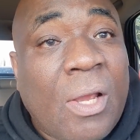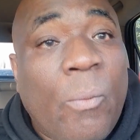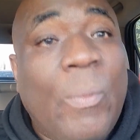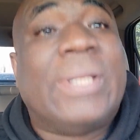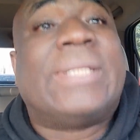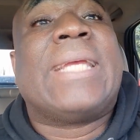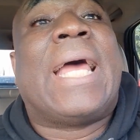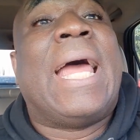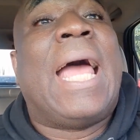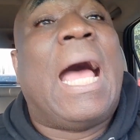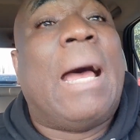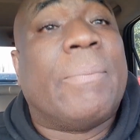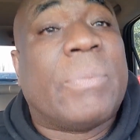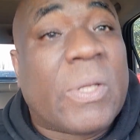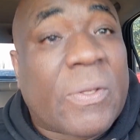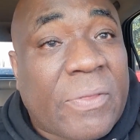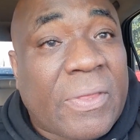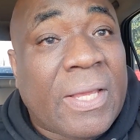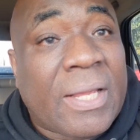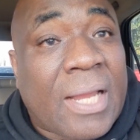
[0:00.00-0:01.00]
which I have
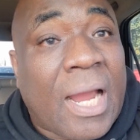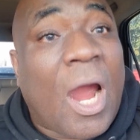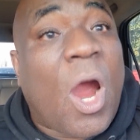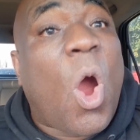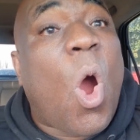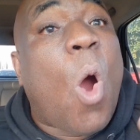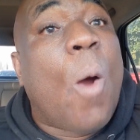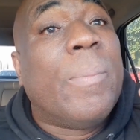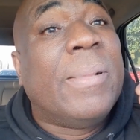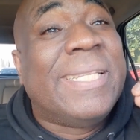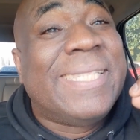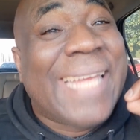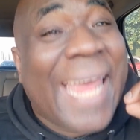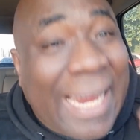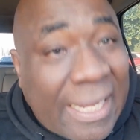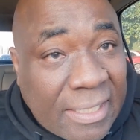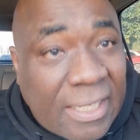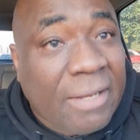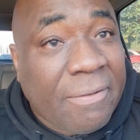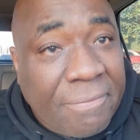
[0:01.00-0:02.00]
to think are
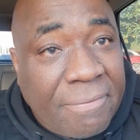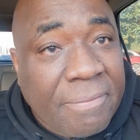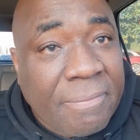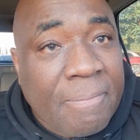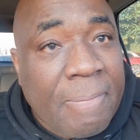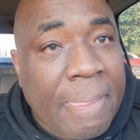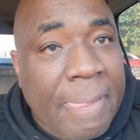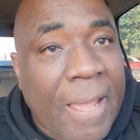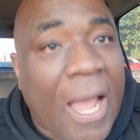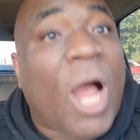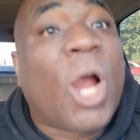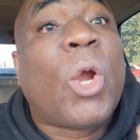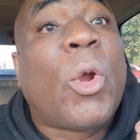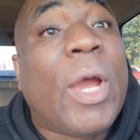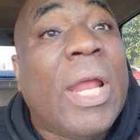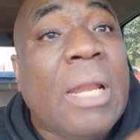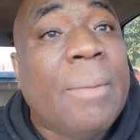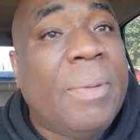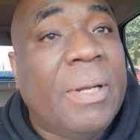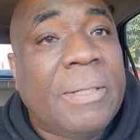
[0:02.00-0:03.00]
objective and
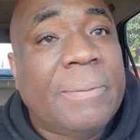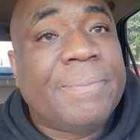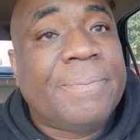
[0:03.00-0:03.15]
credible.